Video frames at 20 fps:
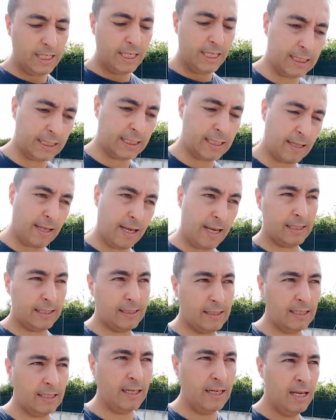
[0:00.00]
is
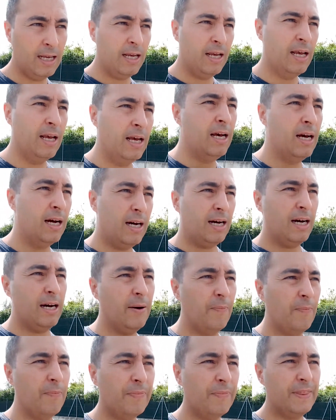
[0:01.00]
that
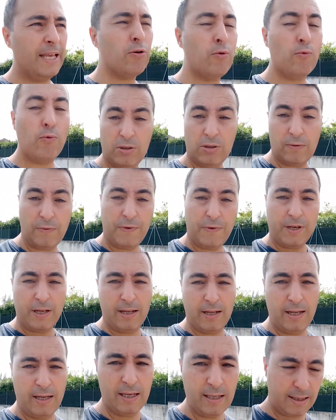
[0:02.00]
um, they don't want to
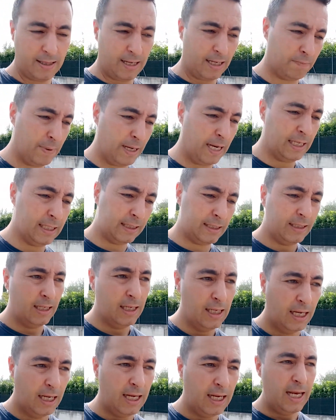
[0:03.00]
feel that bad
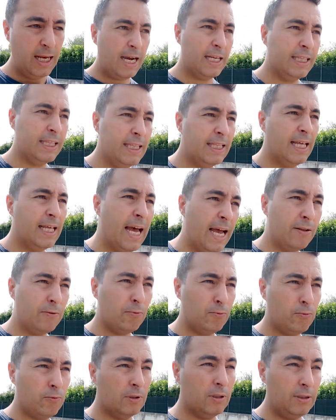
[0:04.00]
and
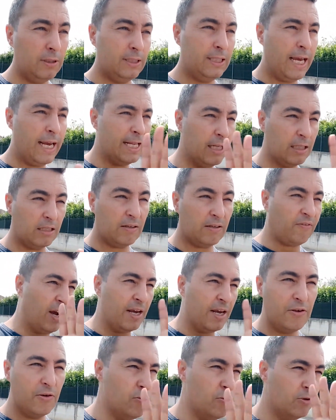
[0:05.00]
then they
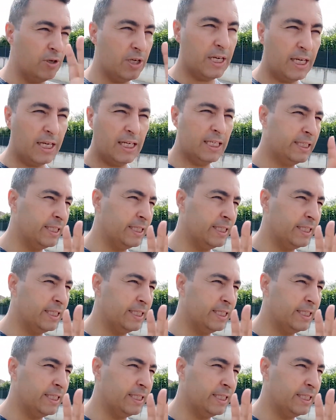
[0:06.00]
identify you